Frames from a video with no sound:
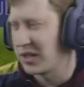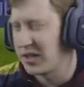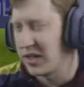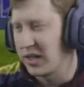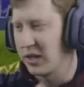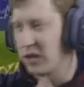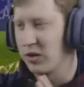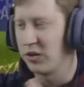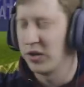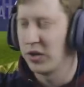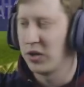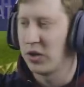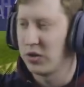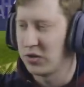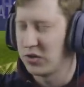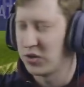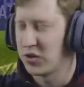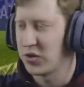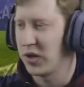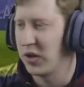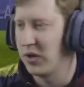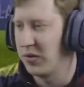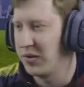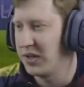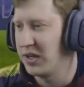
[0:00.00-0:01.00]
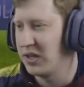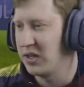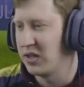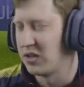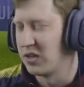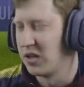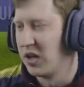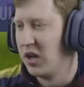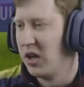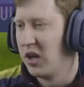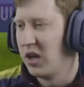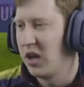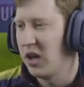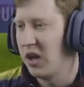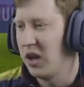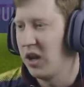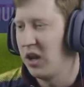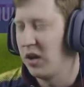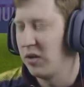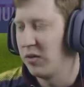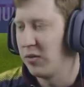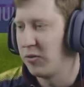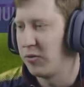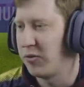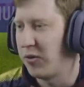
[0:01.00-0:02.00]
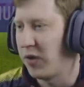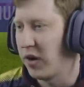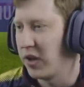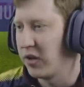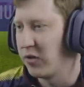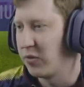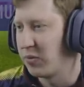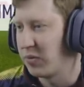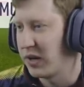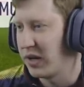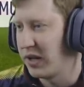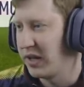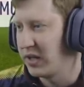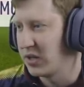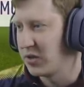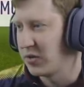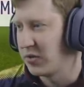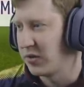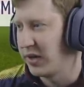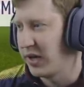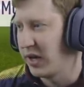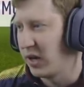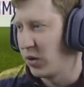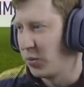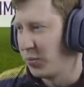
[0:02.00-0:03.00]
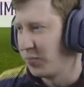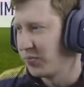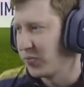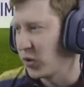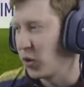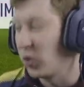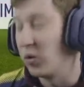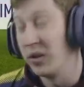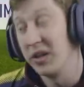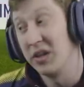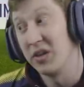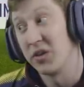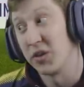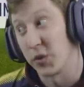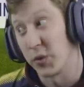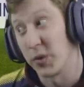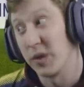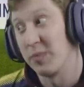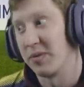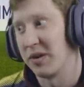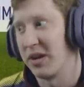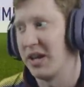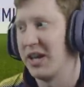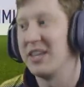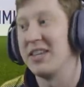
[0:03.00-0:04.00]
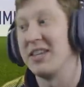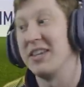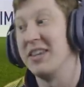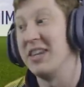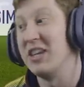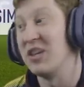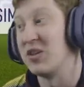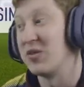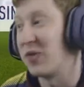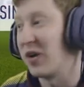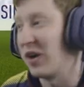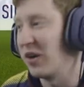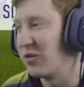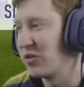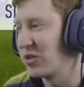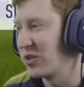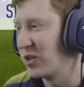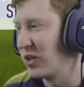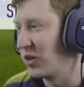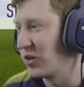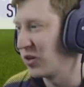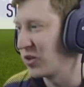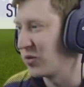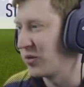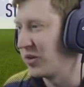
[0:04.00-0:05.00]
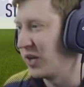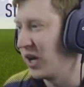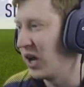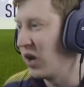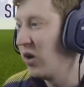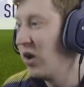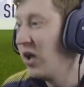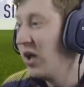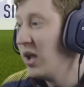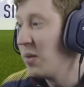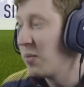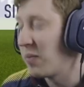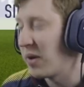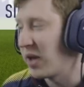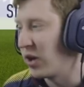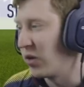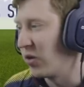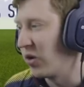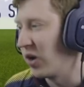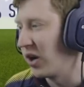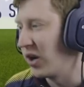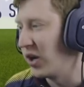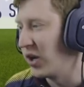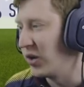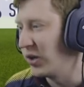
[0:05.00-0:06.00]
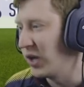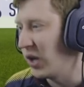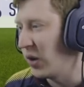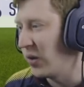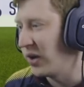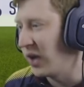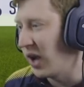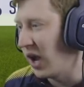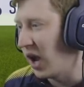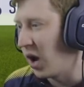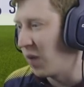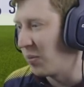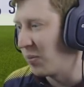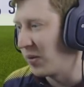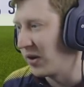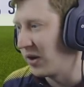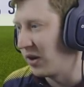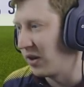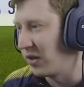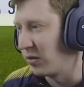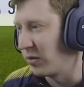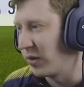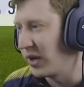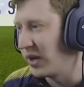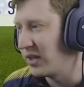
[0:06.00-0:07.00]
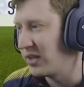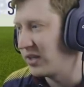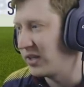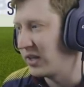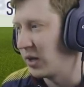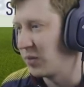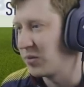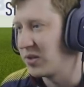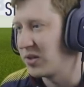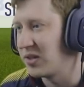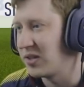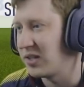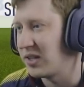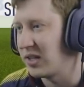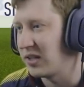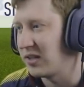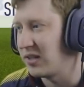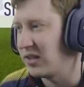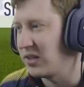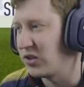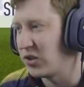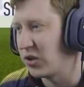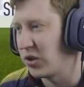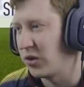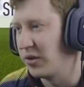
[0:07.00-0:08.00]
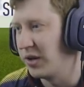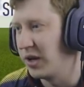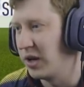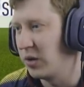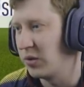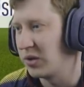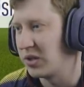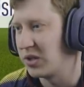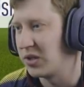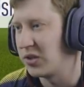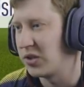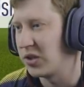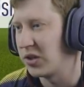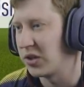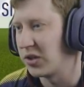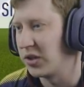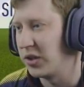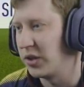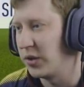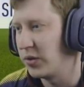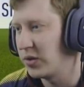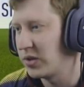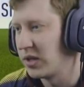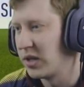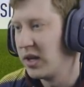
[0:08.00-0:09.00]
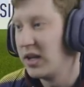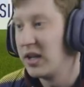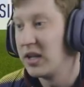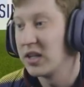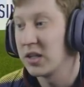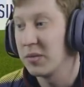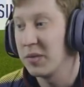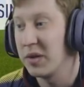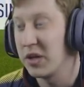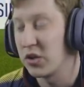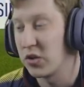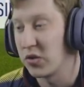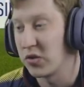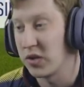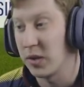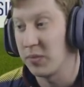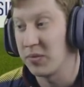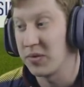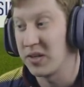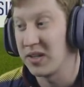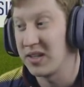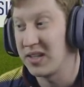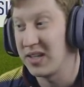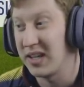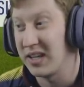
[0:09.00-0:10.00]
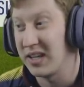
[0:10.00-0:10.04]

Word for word: Like I say, going to concentrate on these uh, five players for now, or these three players in these five slots for now. Bejarano going up another rating, up to 62 now, which is good news. Dimitrov's up to